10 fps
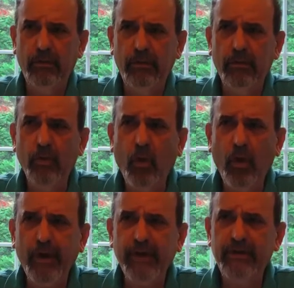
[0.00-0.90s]

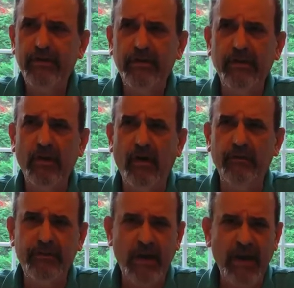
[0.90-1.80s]
noise
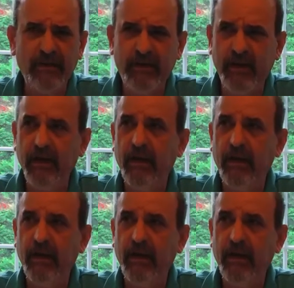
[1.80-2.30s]
of chanting,